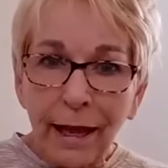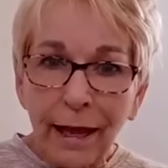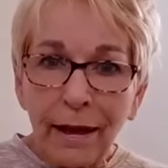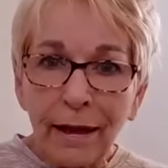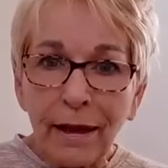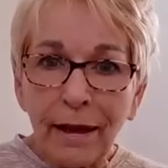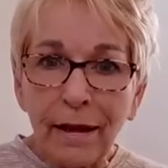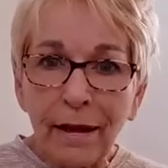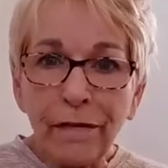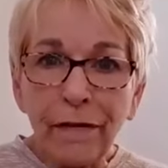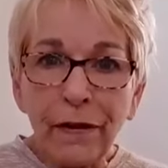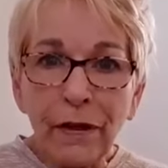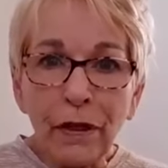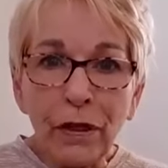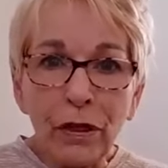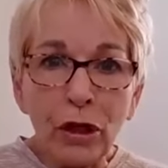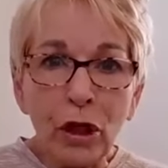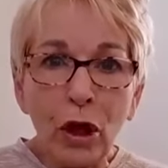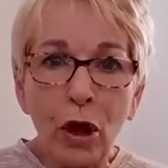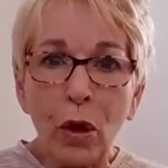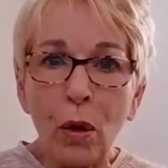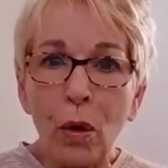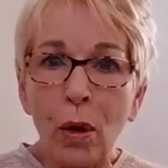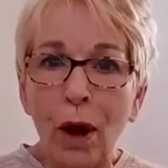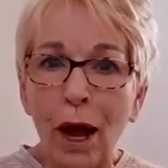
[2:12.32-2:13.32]
even
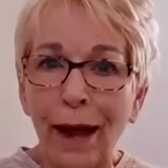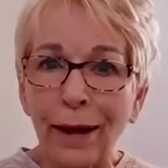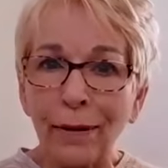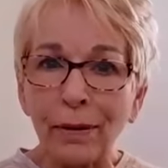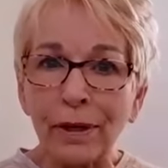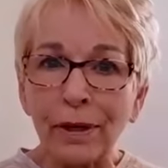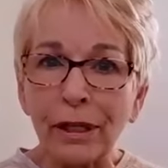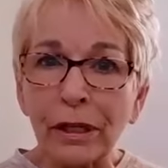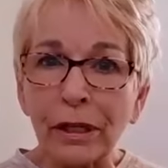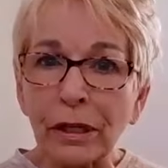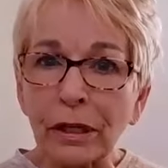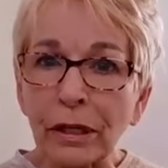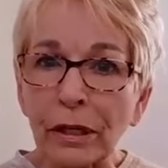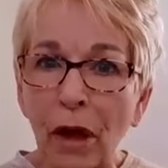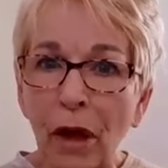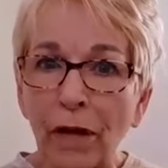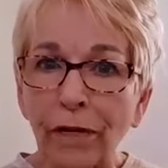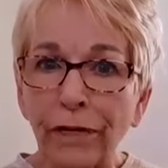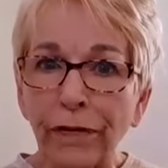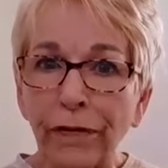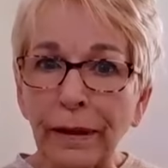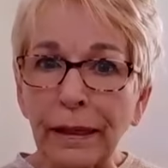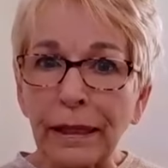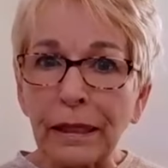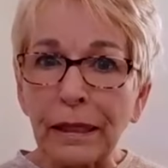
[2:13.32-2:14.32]
though I was
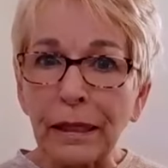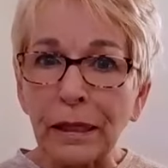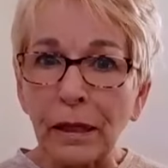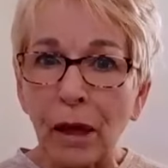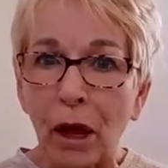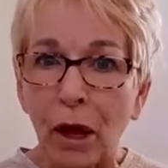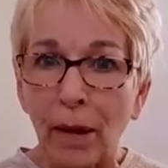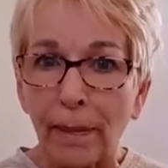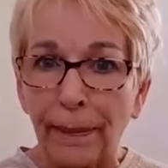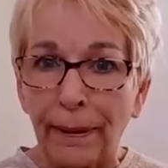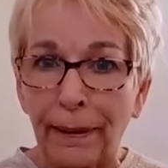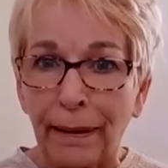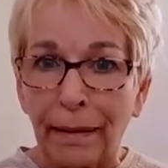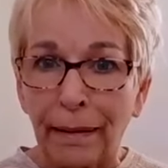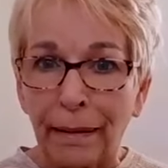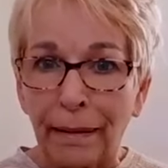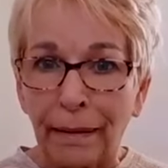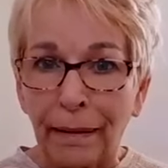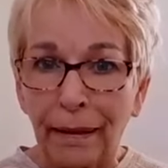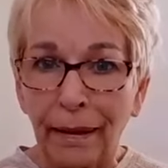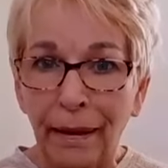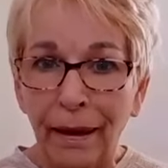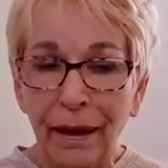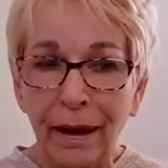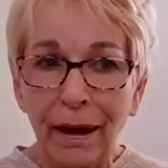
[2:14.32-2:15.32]
softly sobbing,
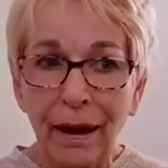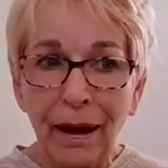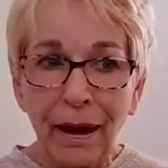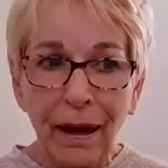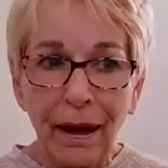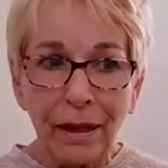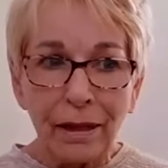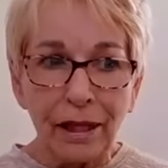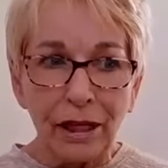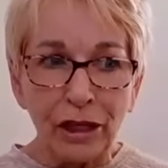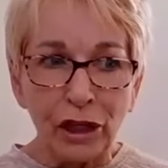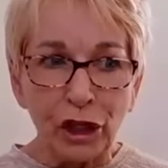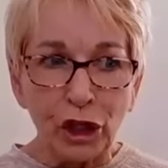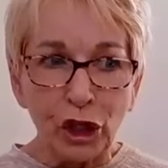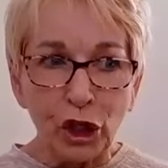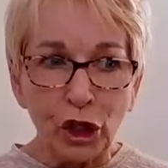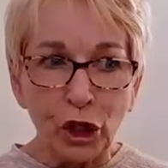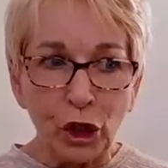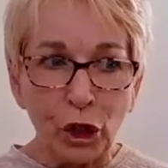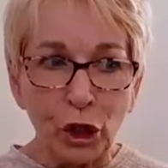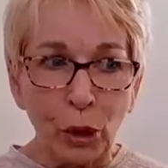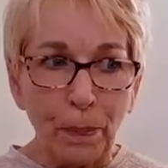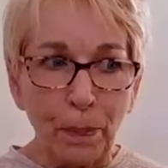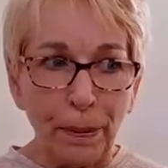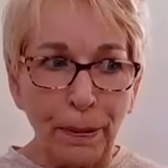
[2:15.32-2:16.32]
this
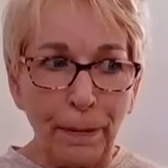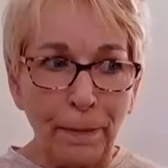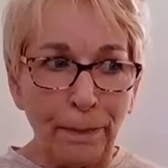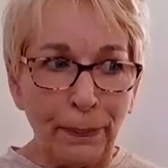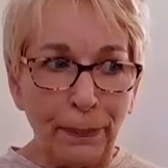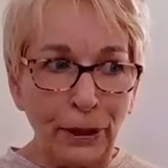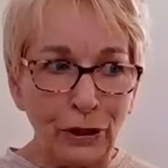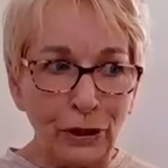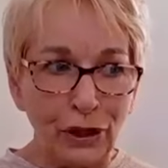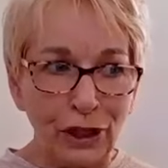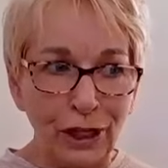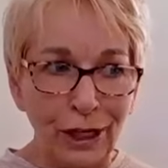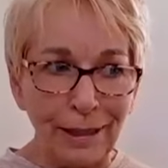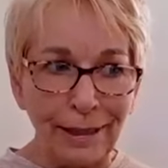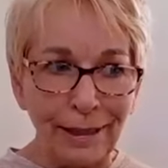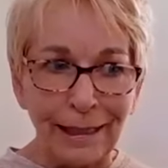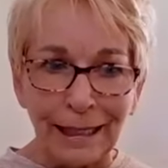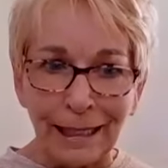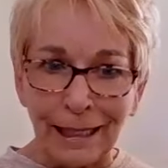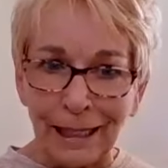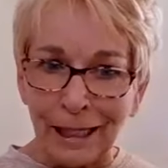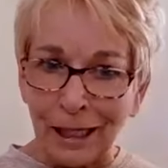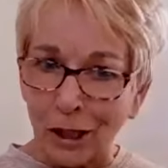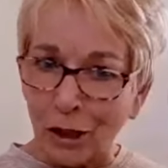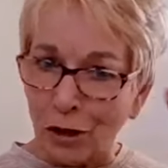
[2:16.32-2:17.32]
stupid person
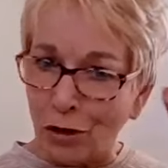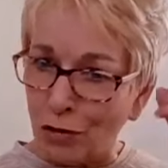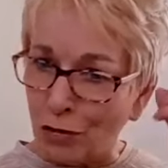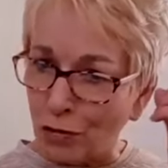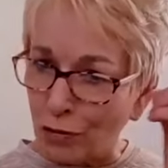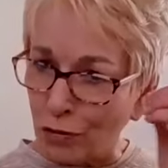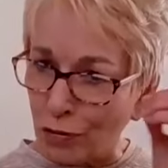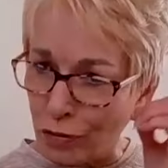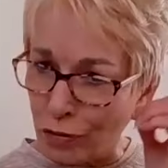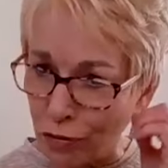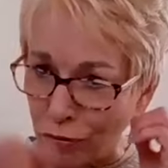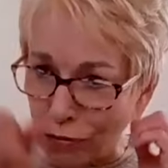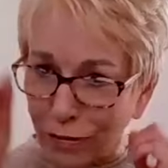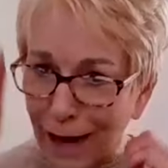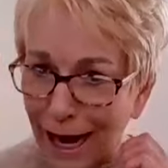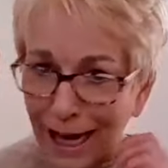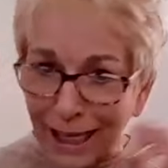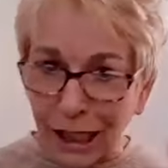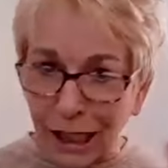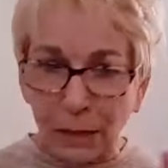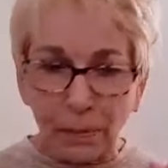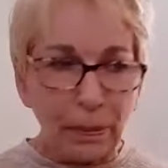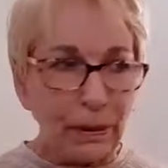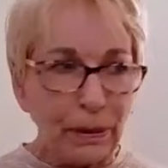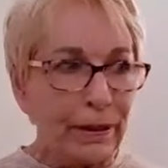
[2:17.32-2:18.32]
didn't
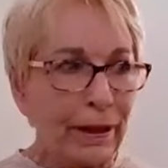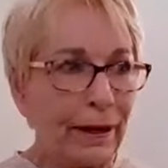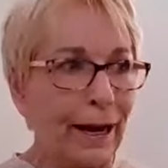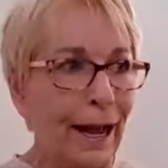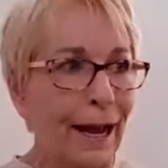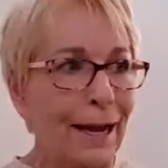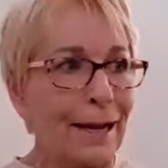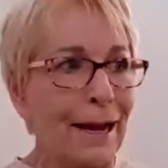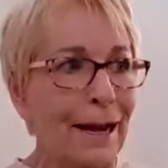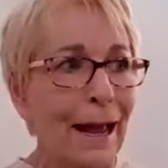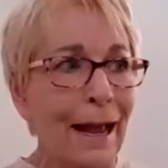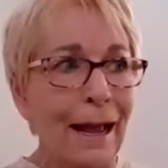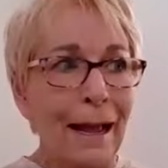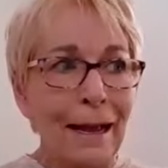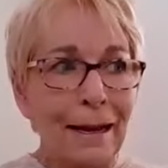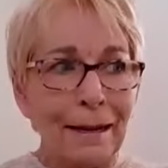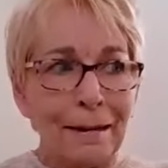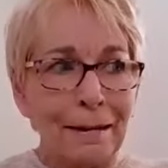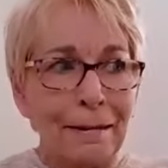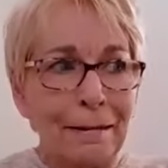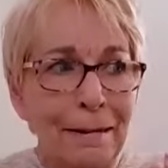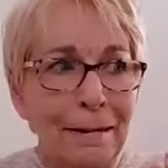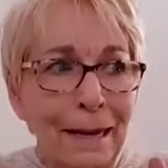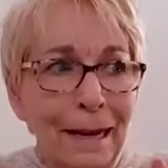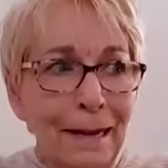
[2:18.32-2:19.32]
grasp that I
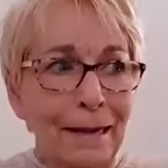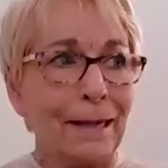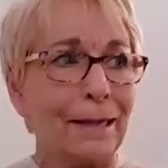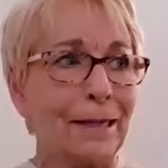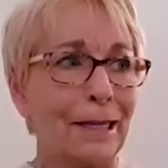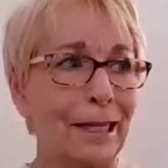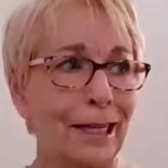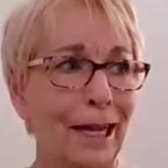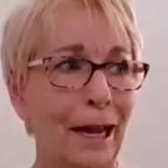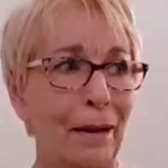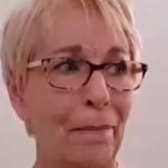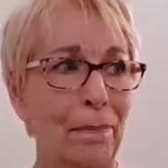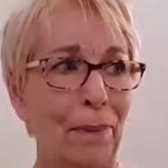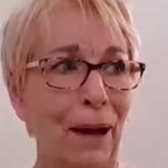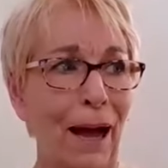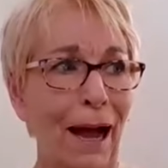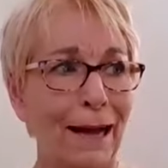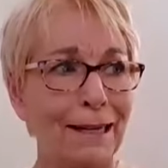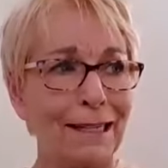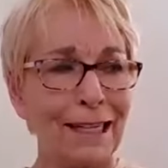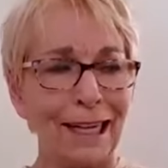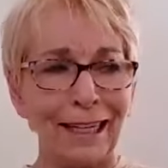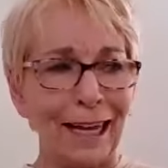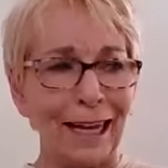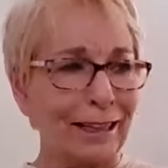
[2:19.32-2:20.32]
needed to get by
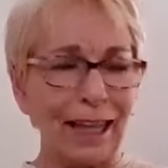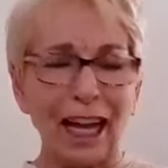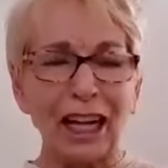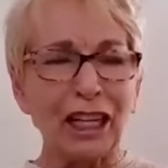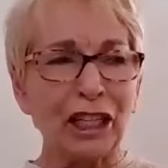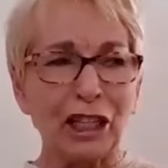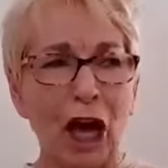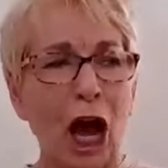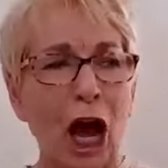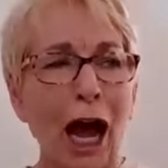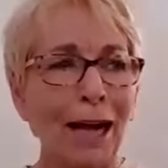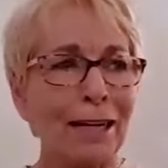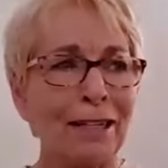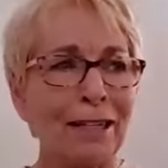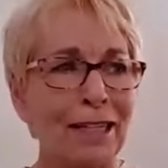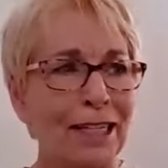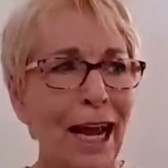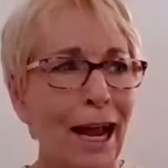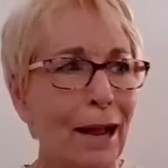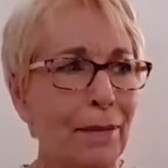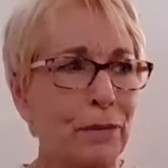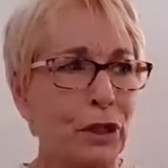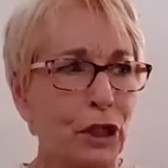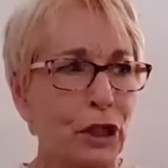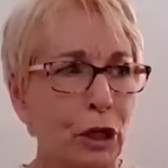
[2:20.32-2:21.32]
to get the
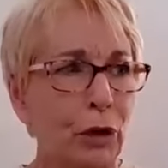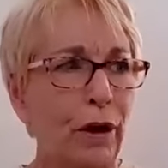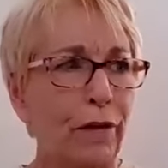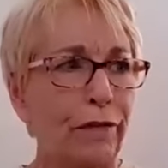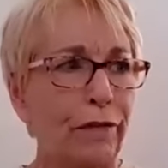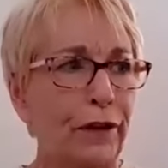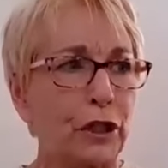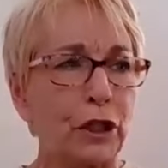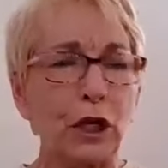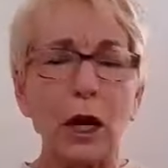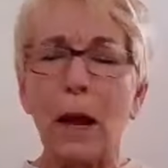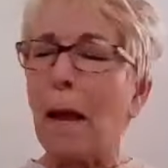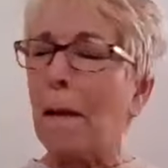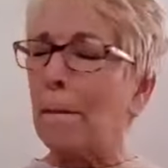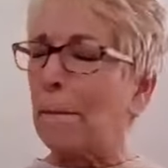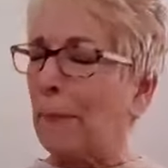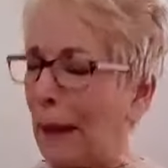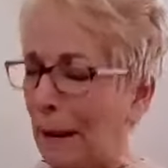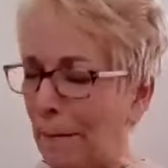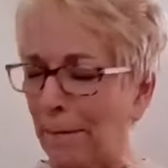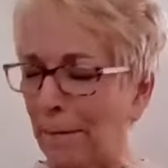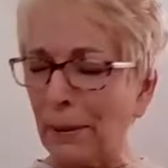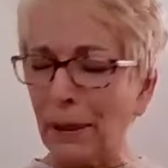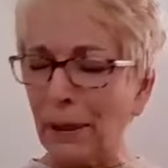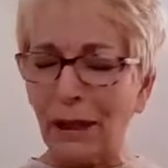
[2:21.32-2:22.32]
goddamn tuna fish.
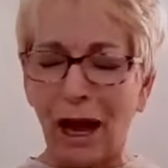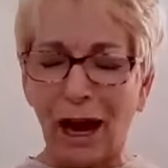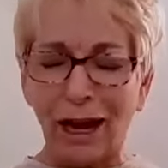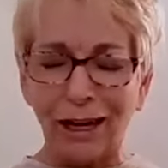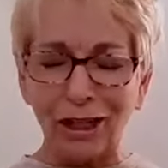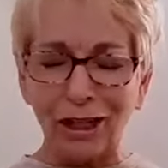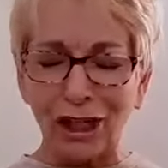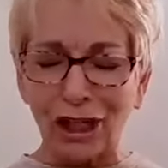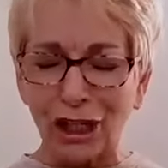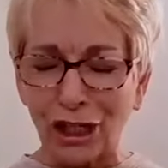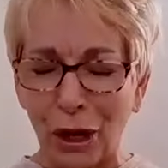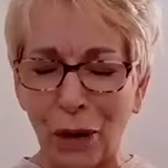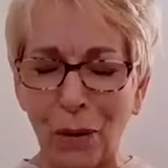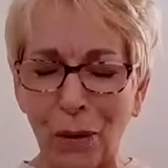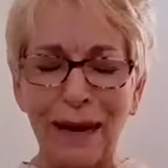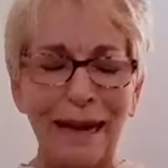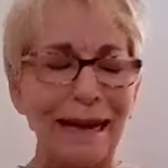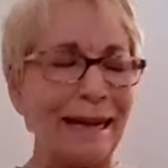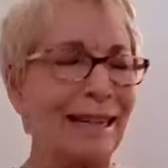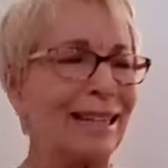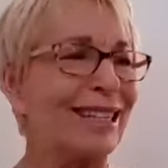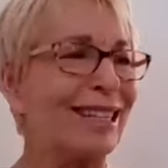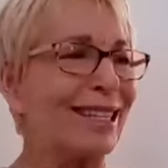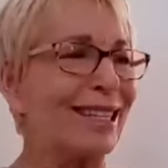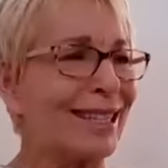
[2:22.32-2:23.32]
People are so
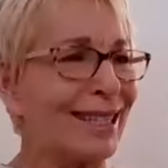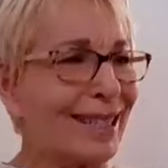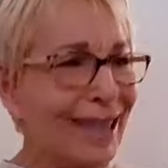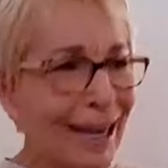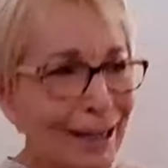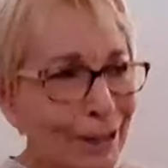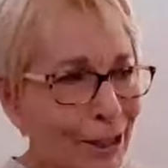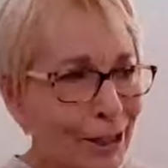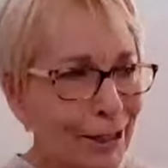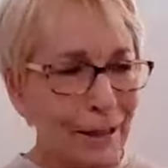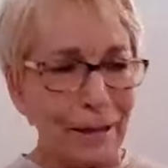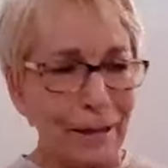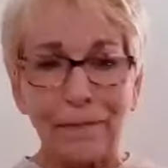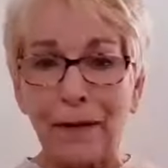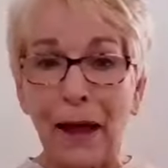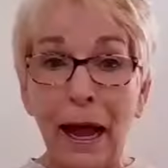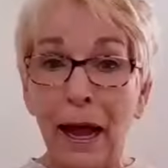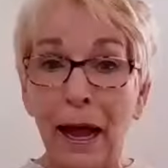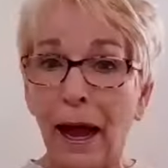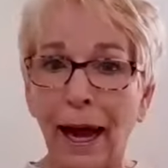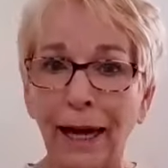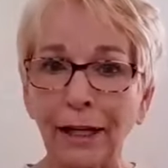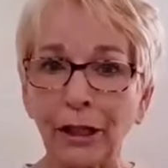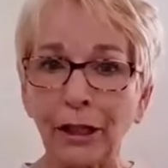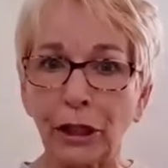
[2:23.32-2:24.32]
insensitive.
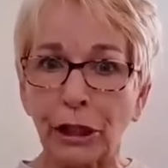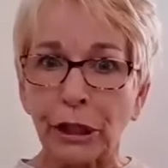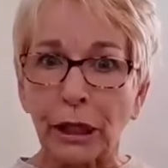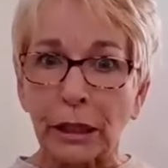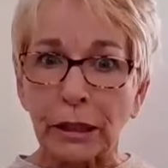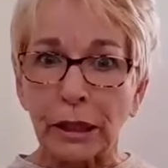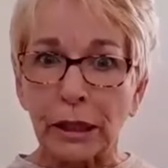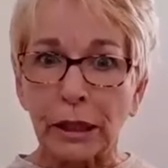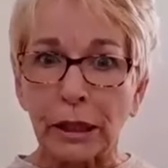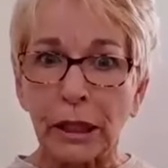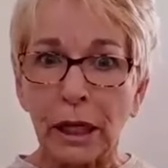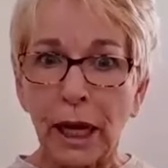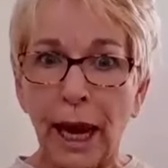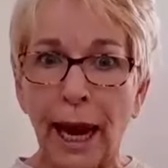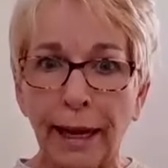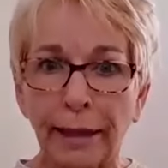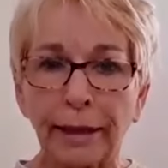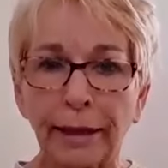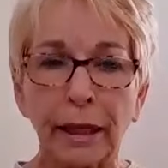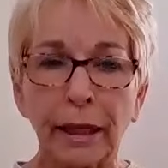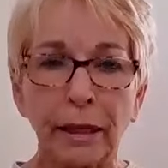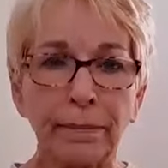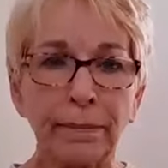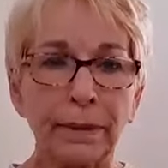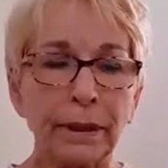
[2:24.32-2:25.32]
I just hate
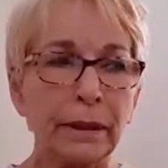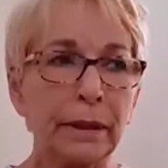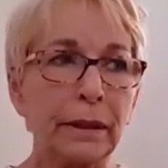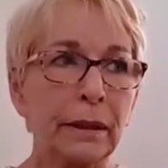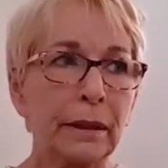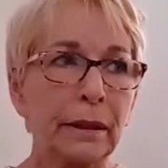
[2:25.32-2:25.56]
them.